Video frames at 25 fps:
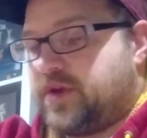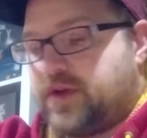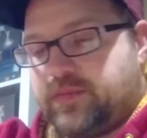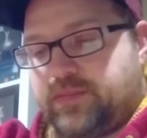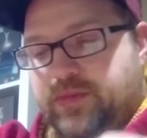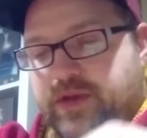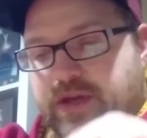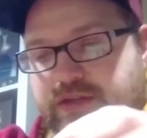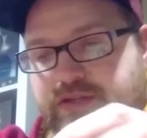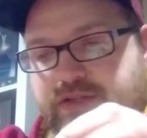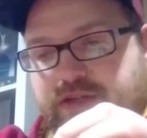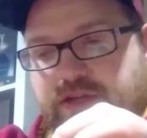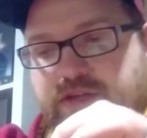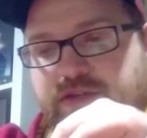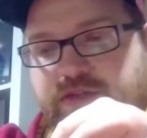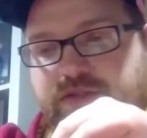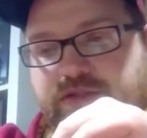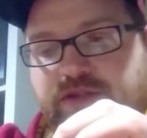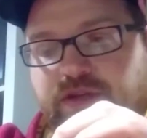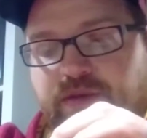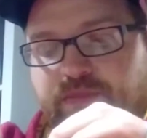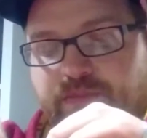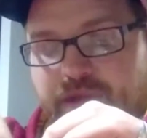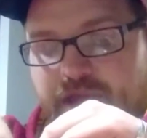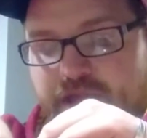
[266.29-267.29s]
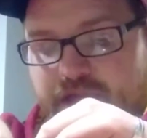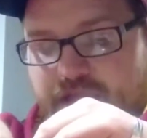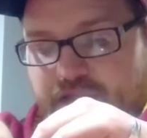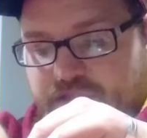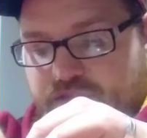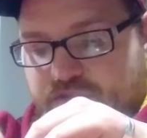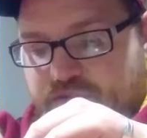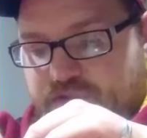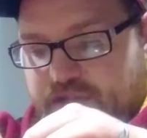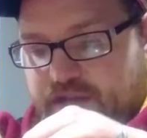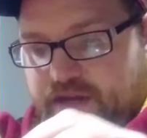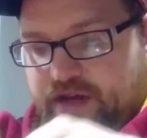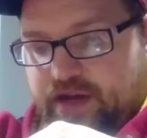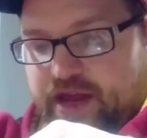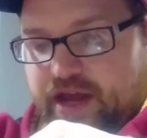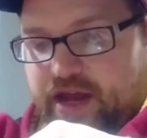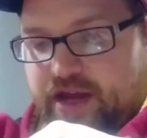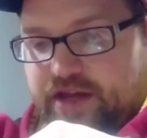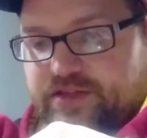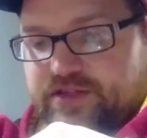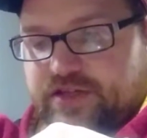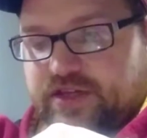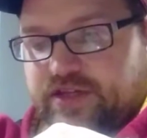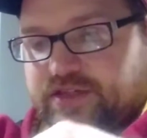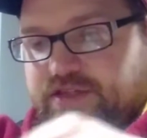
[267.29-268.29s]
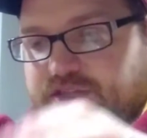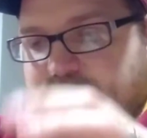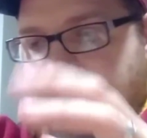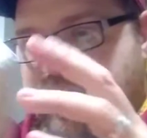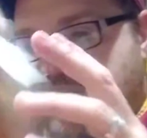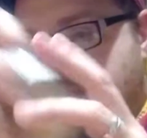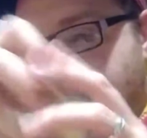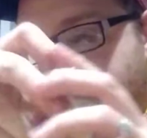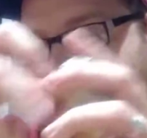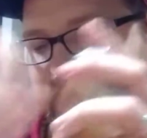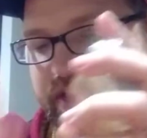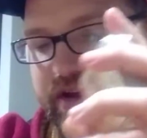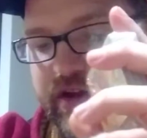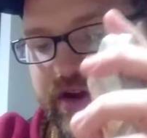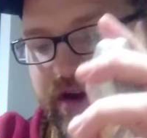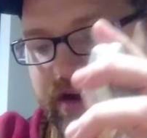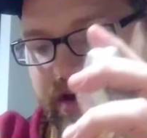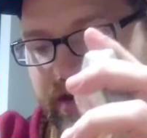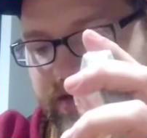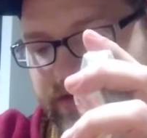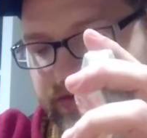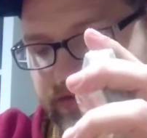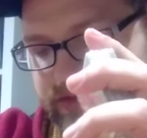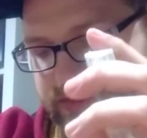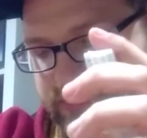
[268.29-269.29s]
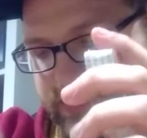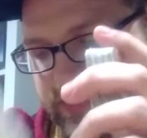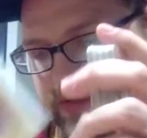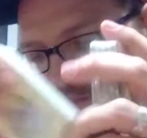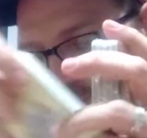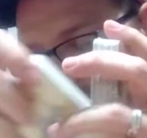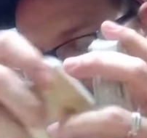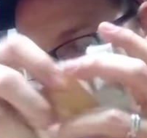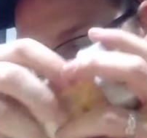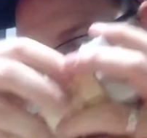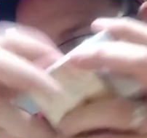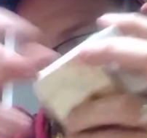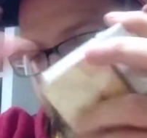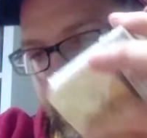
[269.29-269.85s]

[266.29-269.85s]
guessing you gain access to that via cards or something.